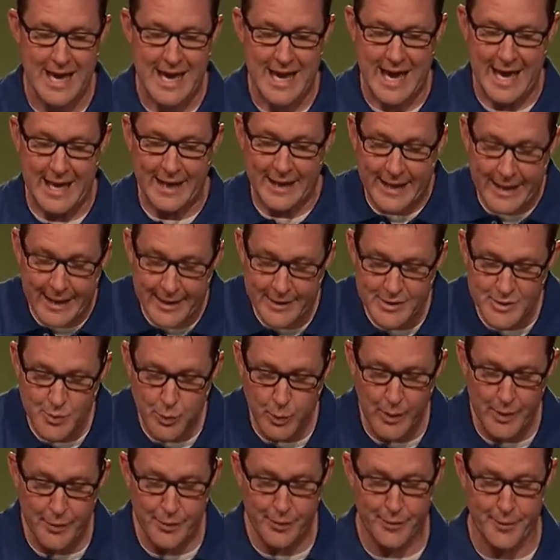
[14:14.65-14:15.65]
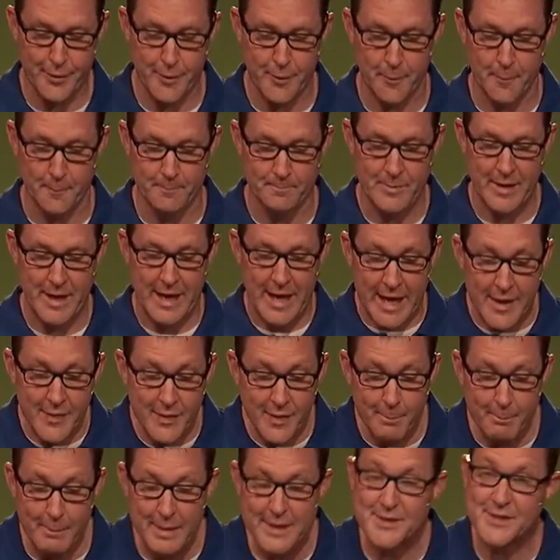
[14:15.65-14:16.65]
and He is with you in
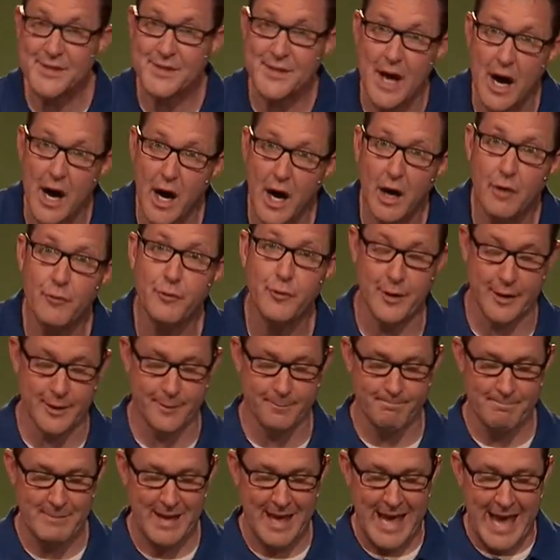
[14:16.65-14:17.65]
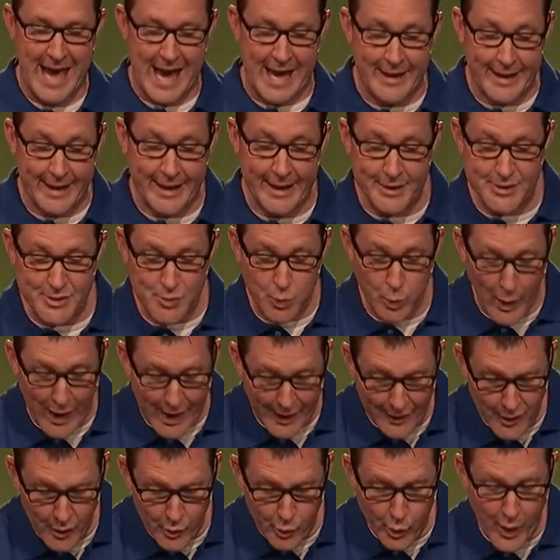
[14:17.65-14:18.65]
the midst of it. And He is
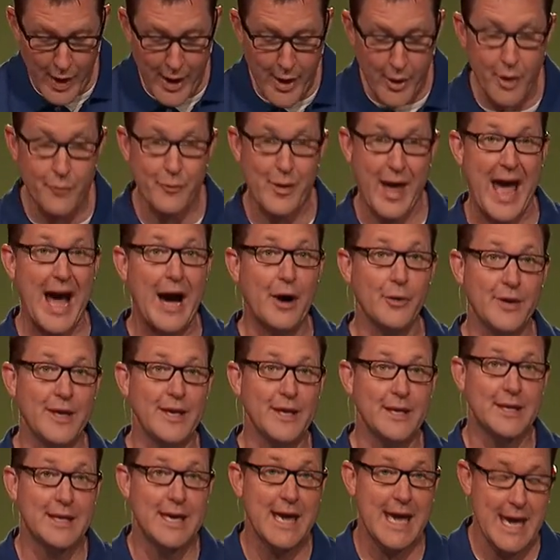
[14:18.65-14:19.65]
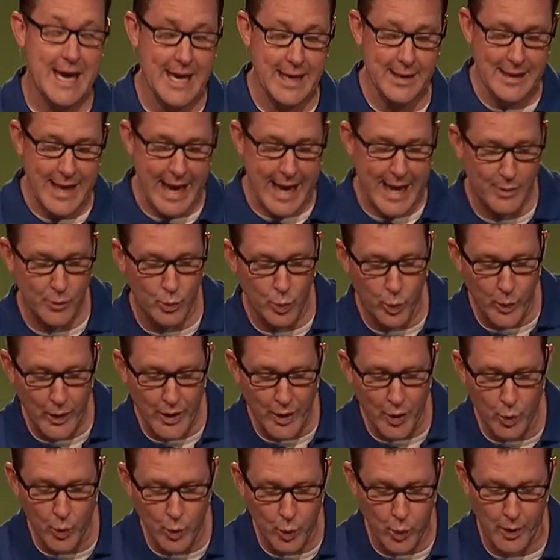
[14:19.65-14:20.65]
well aware of how He can and
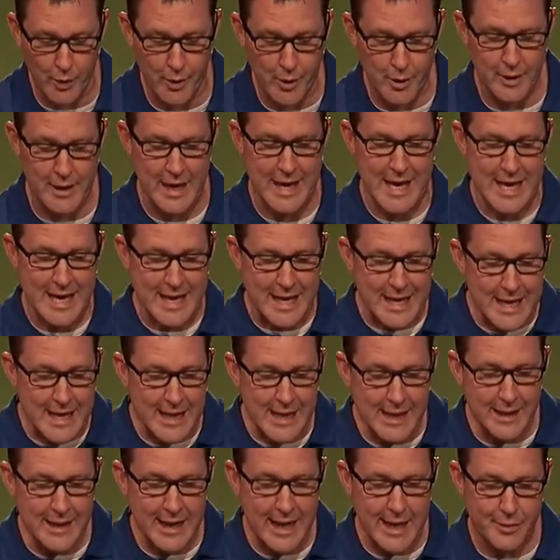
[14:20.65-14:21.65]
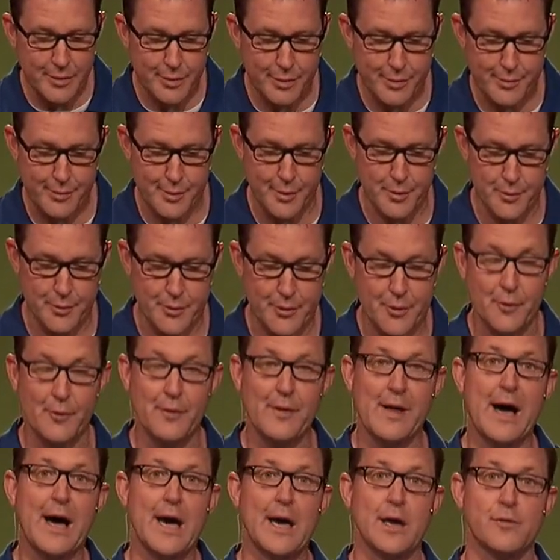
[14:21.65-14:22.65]
will work in and through your
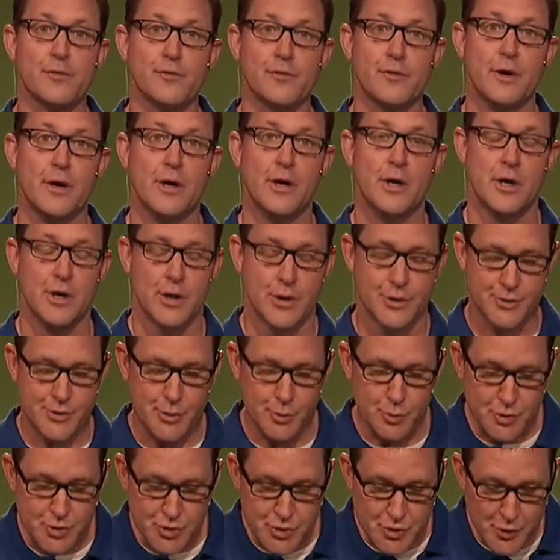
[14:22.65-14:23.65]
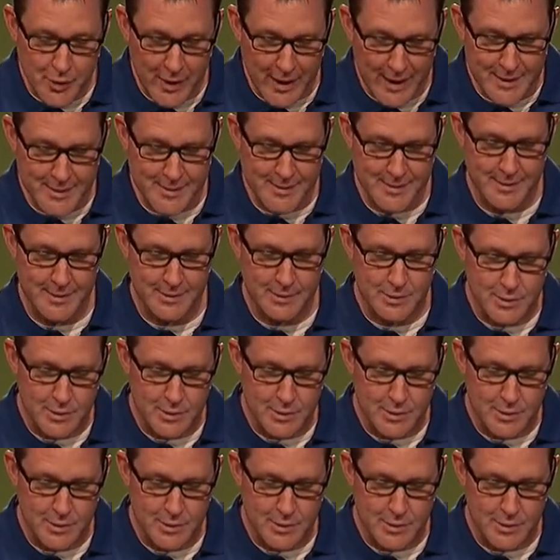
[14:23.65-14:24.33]
life. So trust